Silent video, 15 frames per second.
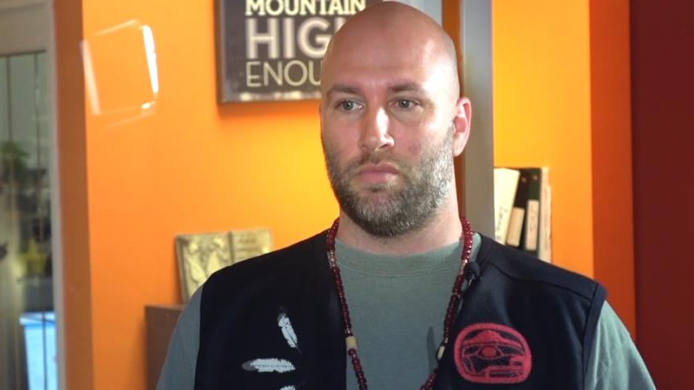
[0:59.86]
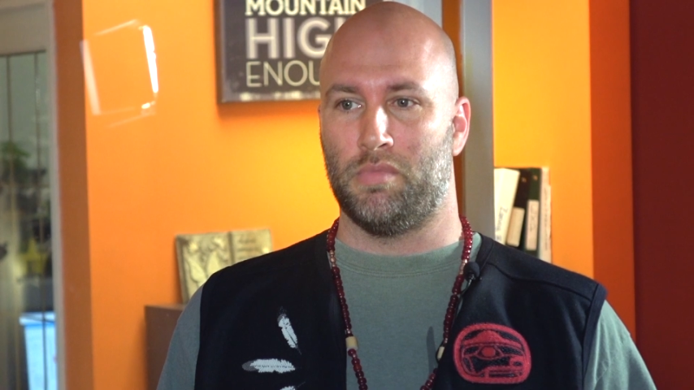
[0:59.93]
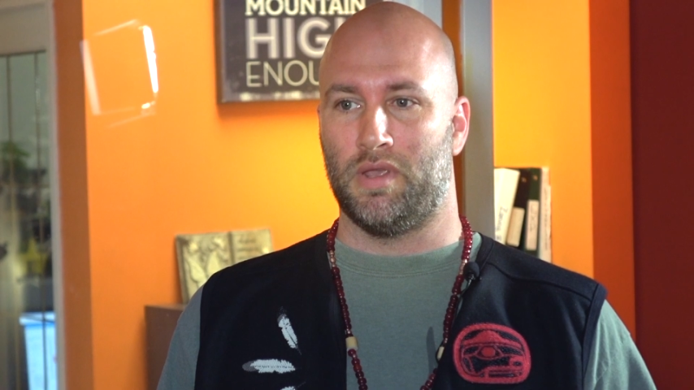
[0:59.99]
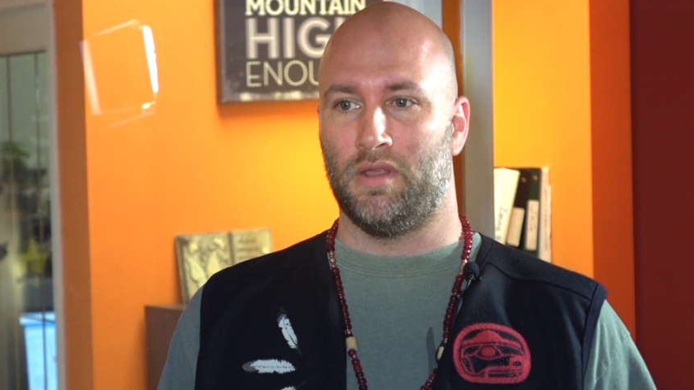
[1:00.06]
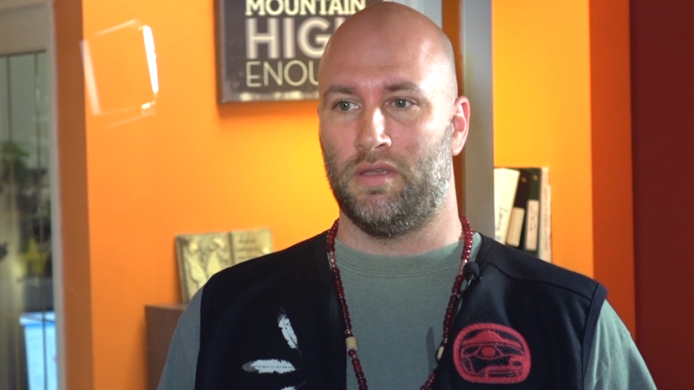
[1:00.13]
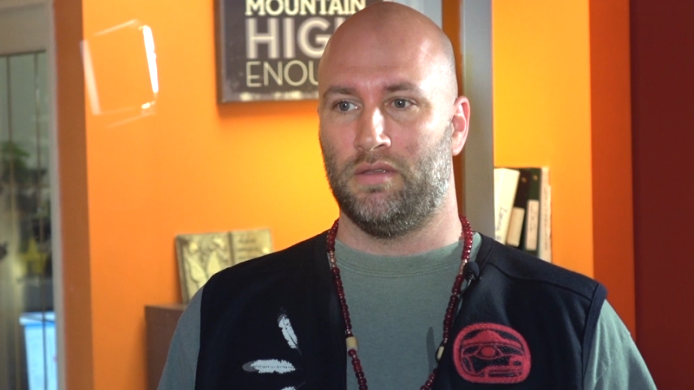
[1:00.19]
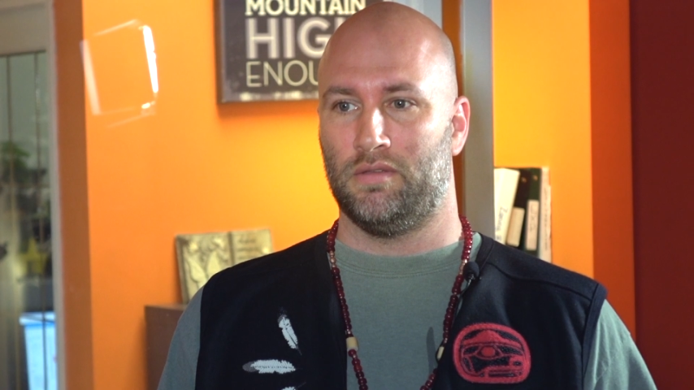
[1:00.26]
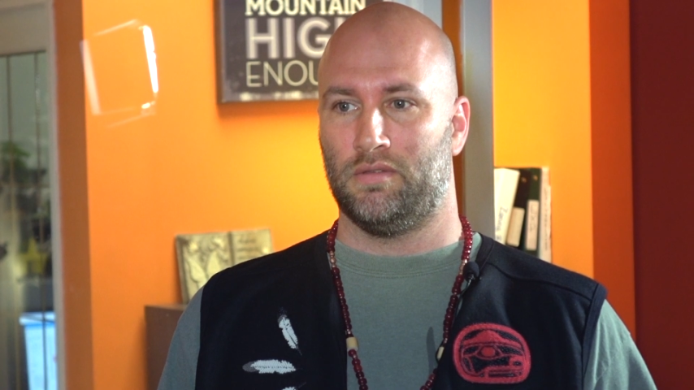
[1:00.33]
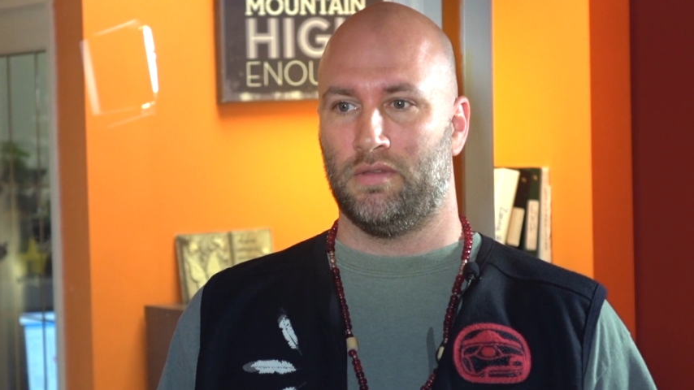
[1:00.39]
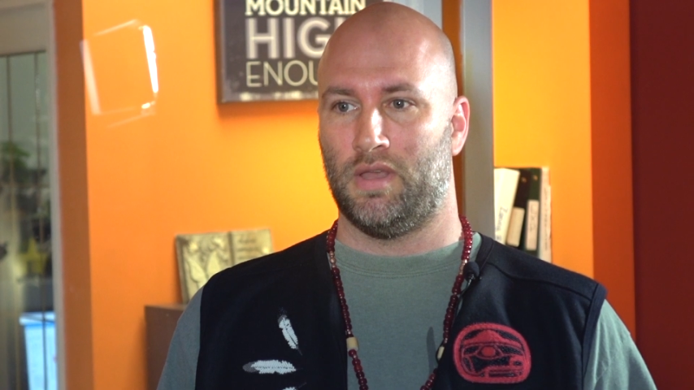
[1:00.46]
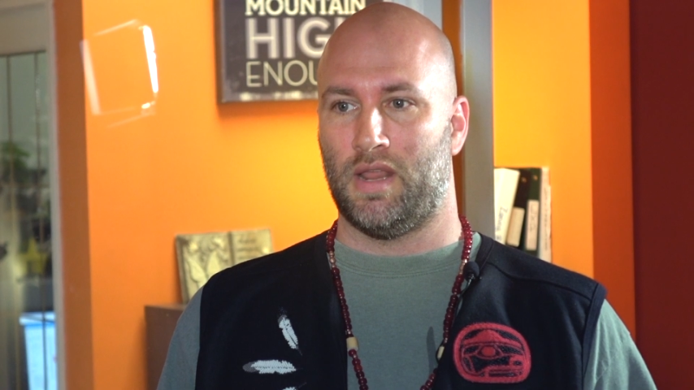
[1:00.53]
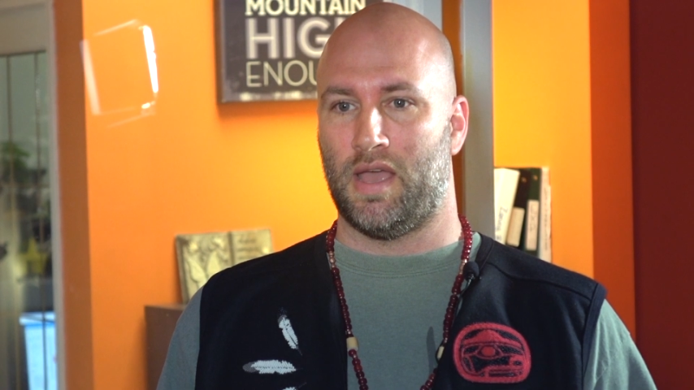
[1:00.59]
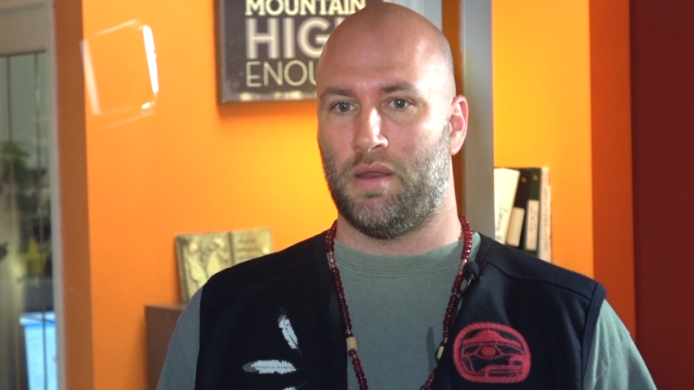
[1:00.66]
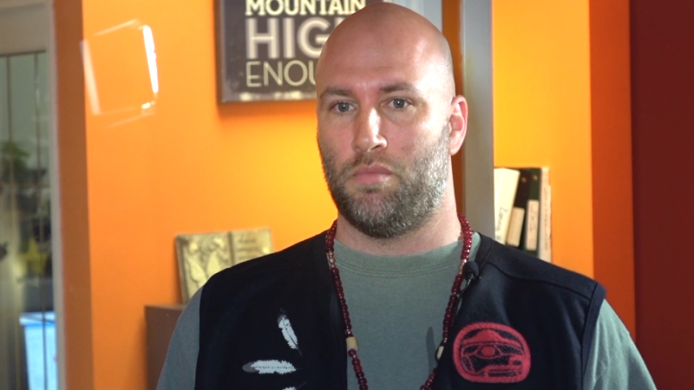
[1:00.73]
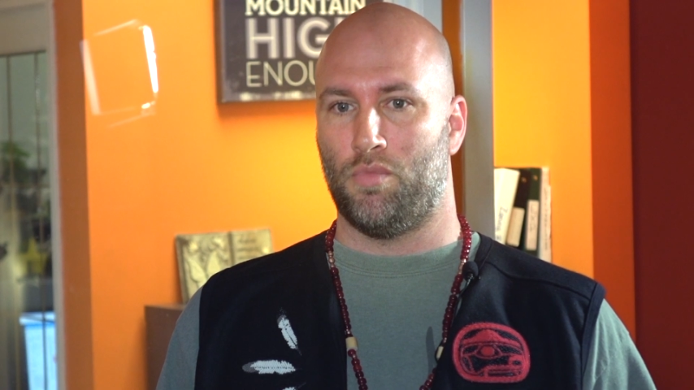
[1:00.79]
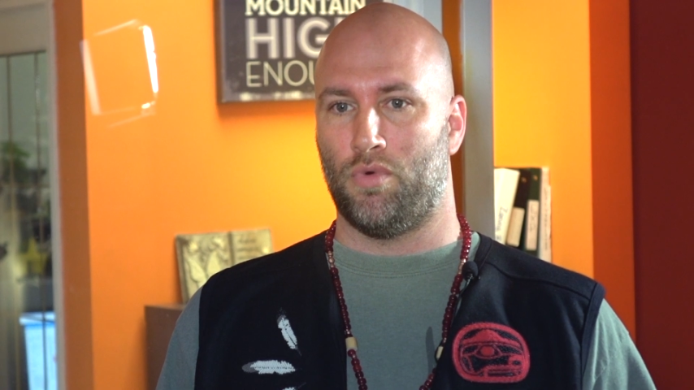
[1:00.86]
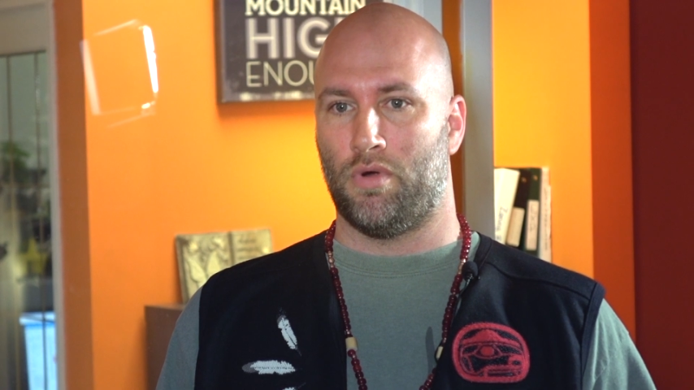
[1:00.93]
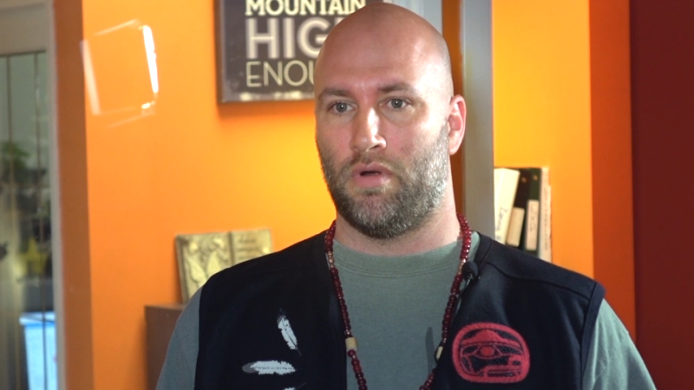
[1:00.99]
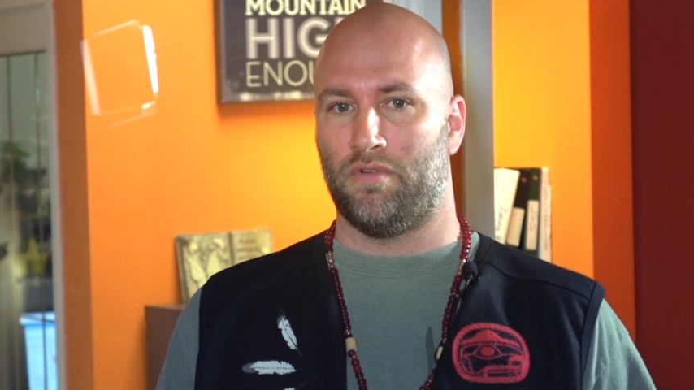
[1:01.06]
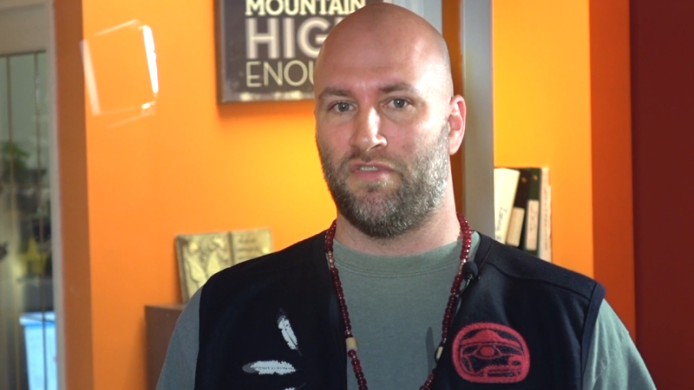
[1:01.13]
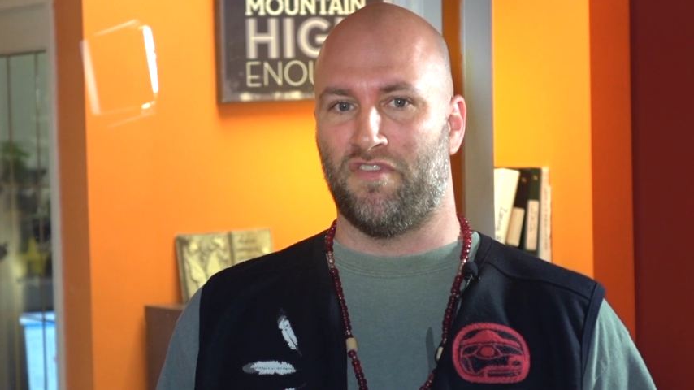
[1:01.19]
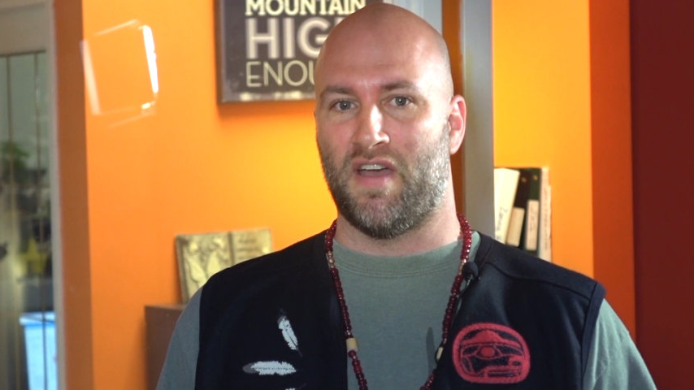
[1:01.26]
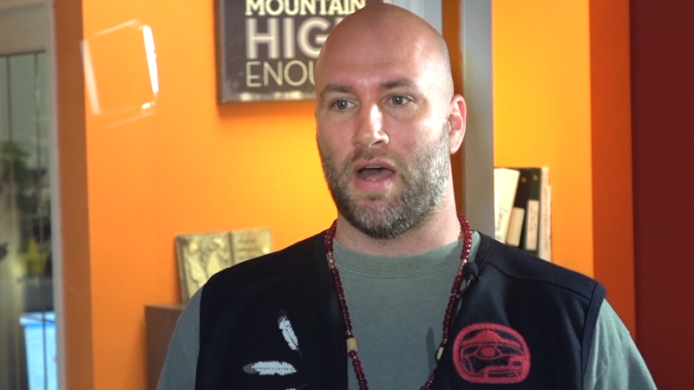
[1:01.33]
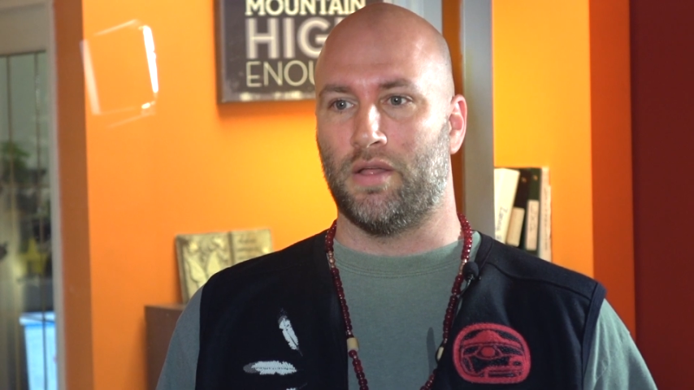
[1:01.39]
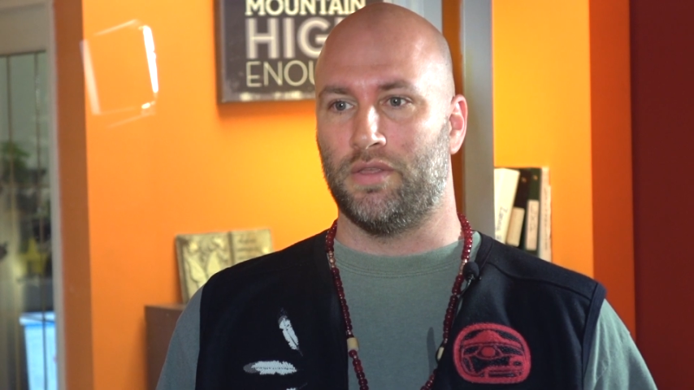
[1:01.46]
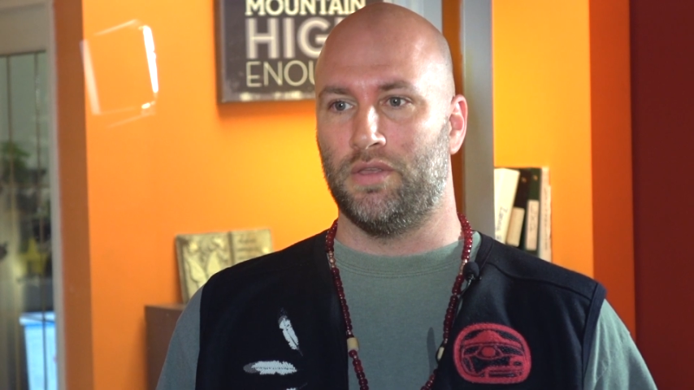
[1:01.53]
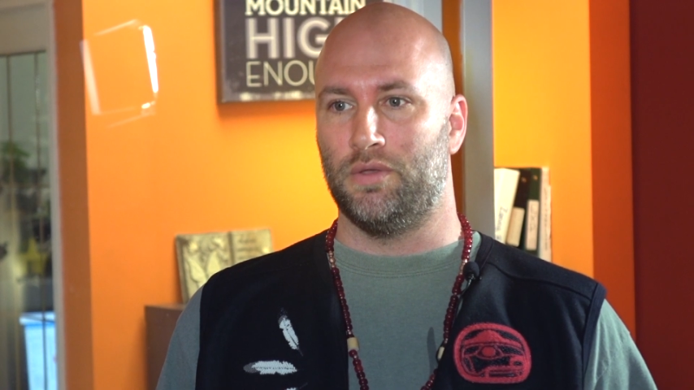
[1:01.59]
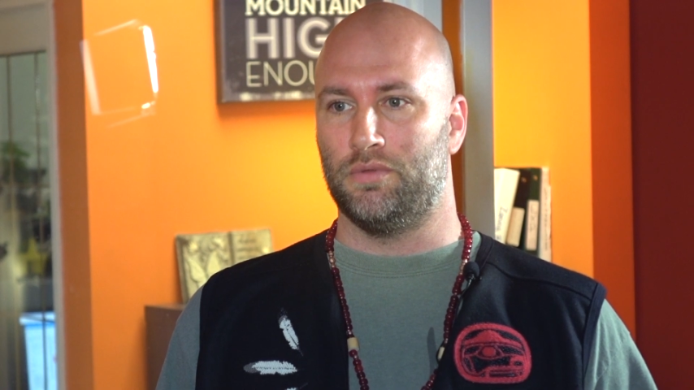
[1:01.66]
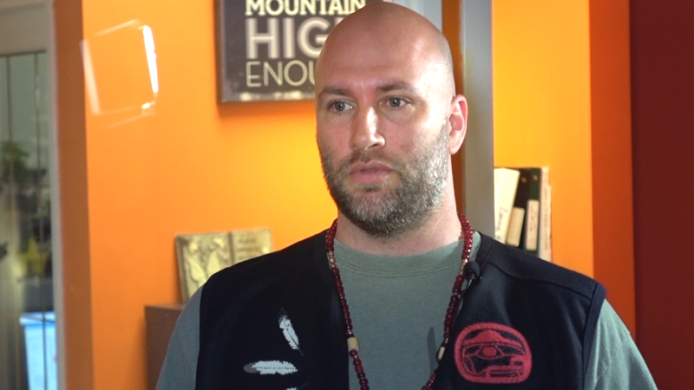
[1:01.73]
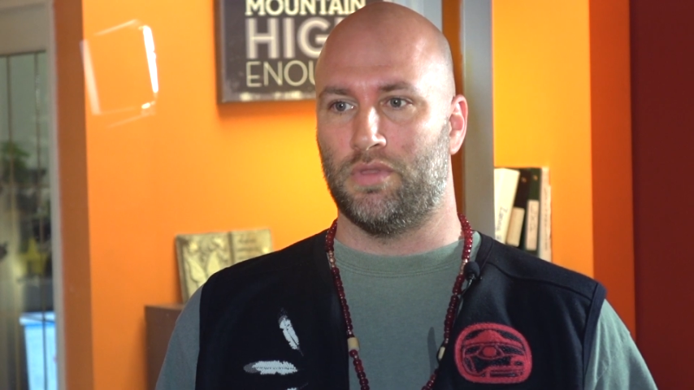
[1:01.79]
meaning and had more
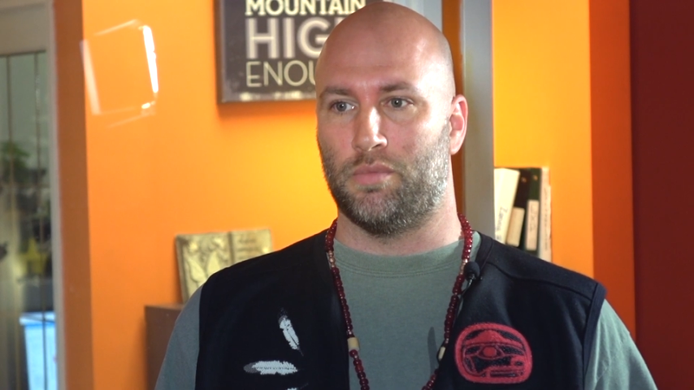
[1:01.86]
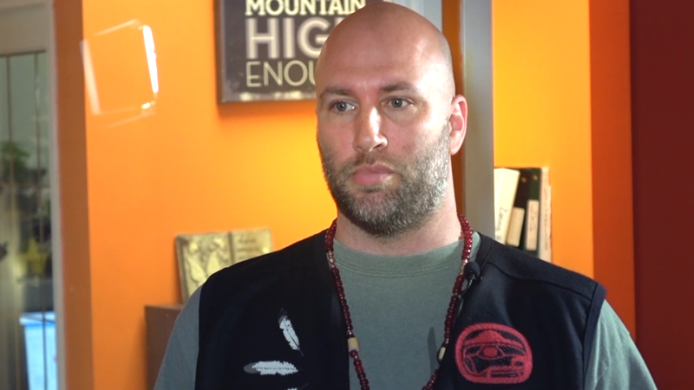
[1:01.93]
value to the